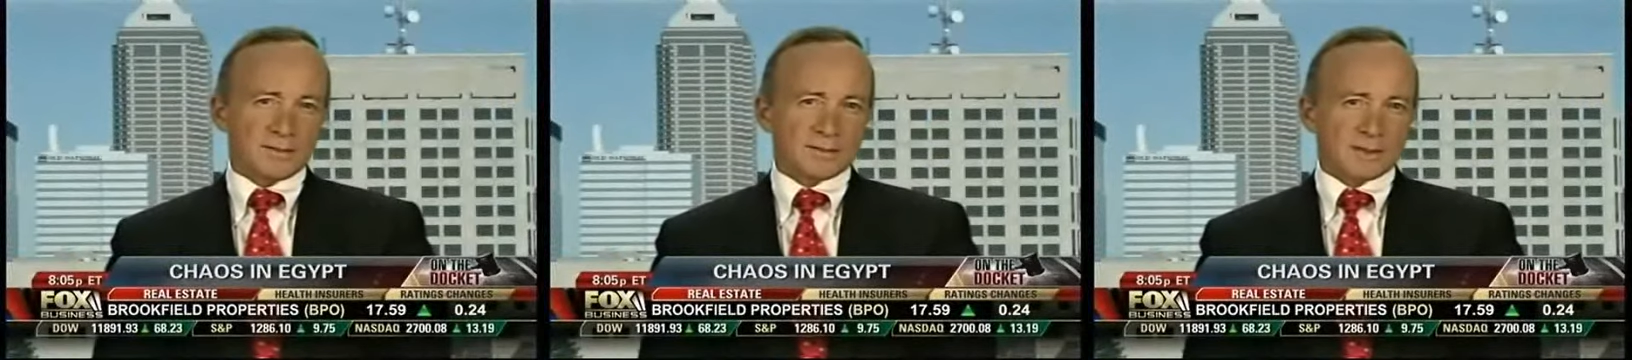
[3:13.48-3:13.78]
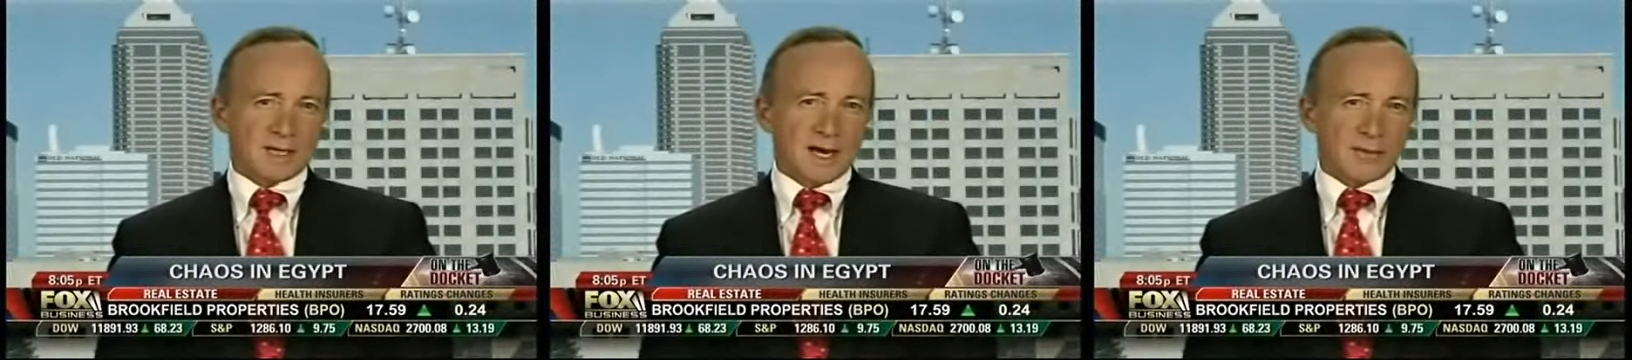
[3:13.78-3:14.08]
uh,
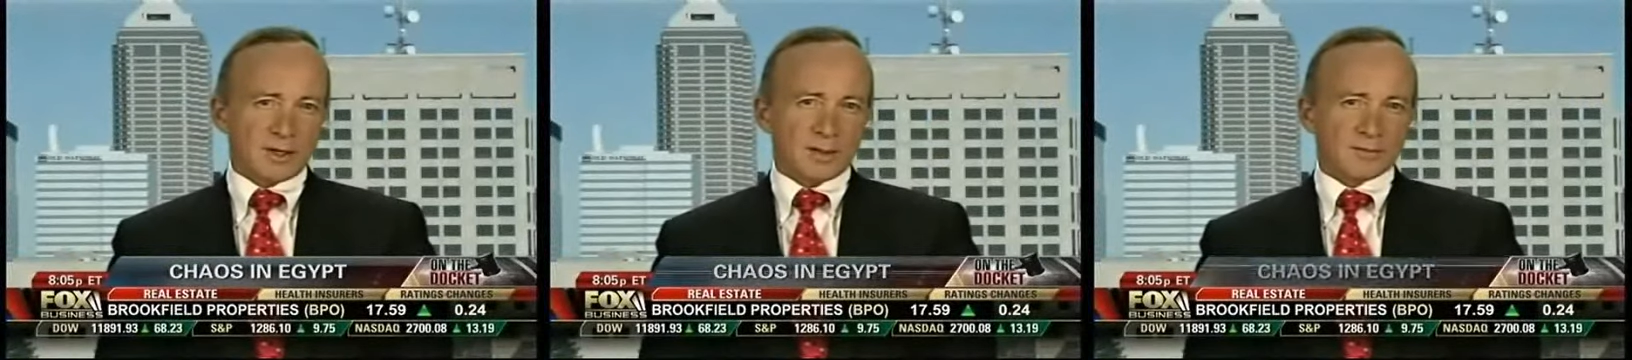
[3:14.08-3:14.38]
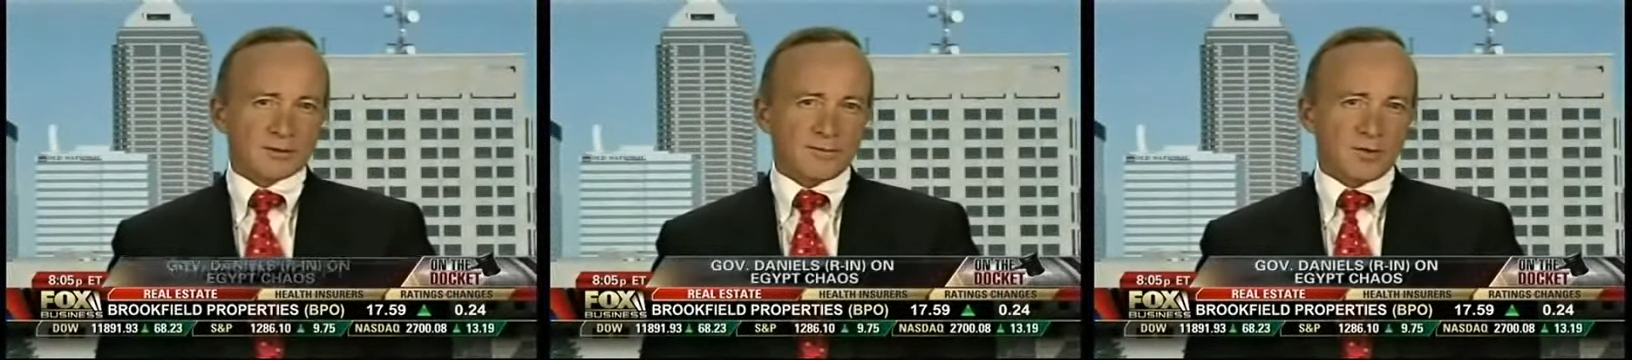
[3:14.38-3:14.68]
guy when it
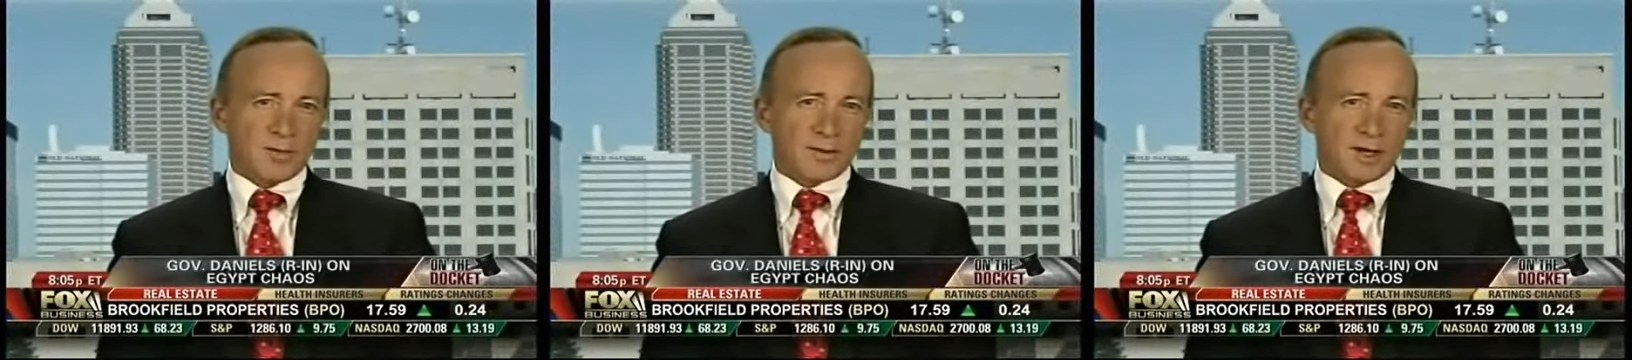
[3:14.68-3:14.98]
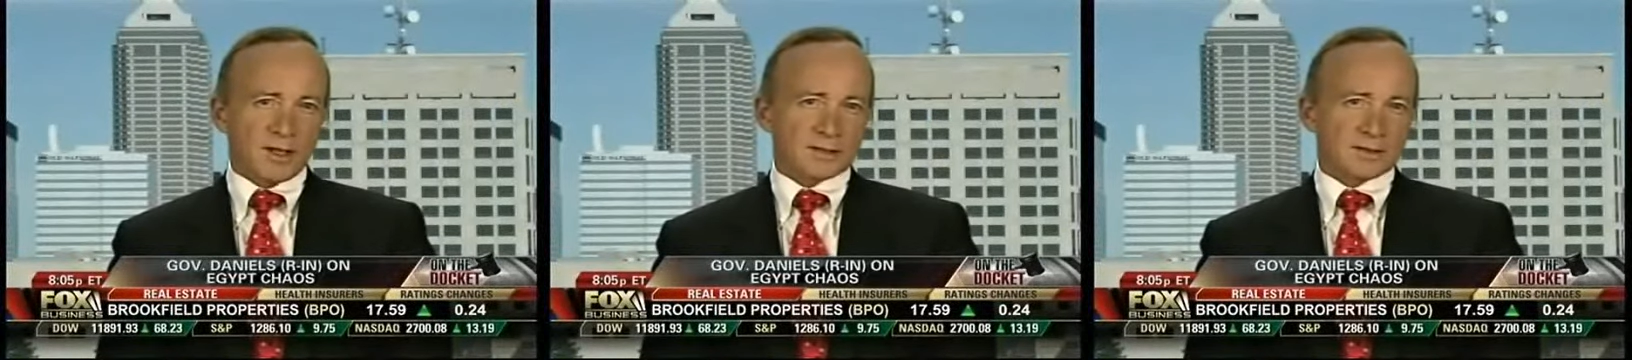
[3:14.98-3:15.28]
comes to
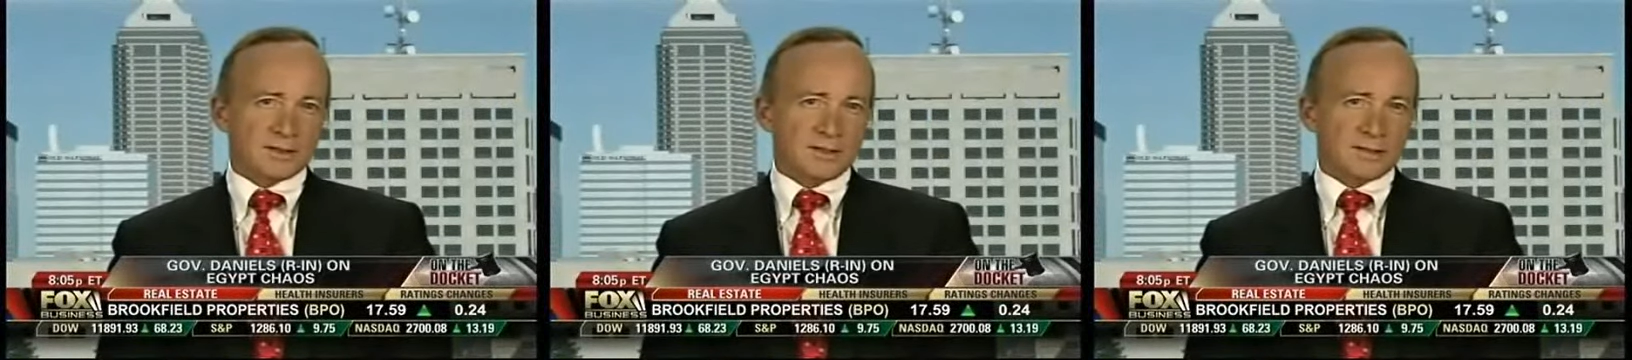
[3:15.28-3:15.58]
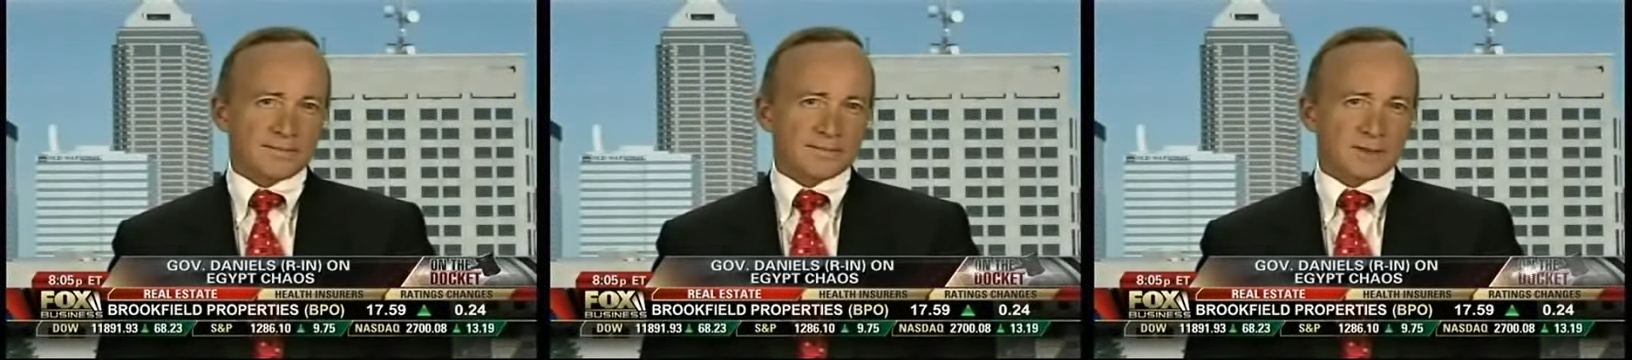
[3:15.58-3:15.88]
foreign
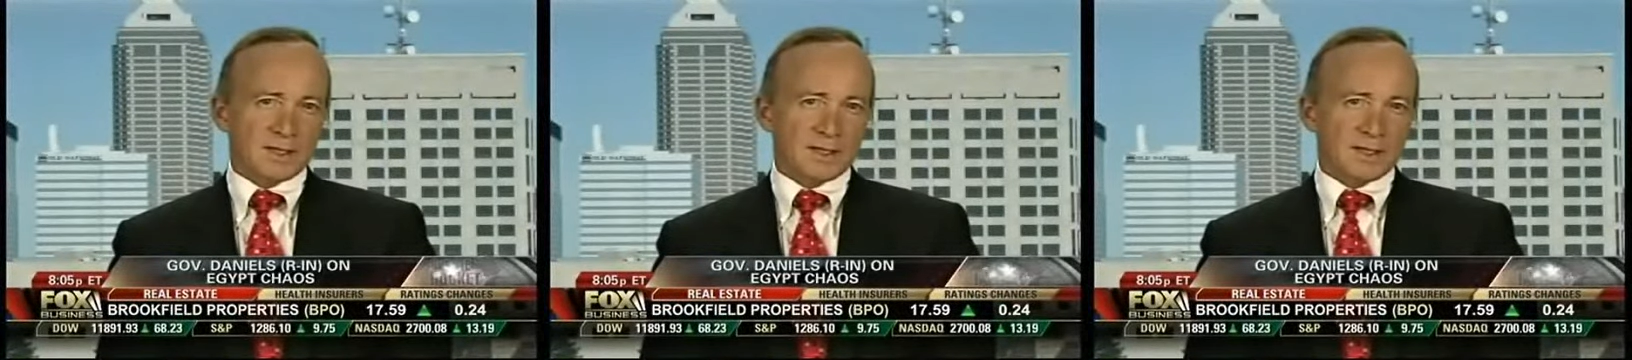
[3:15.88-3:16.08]
policy,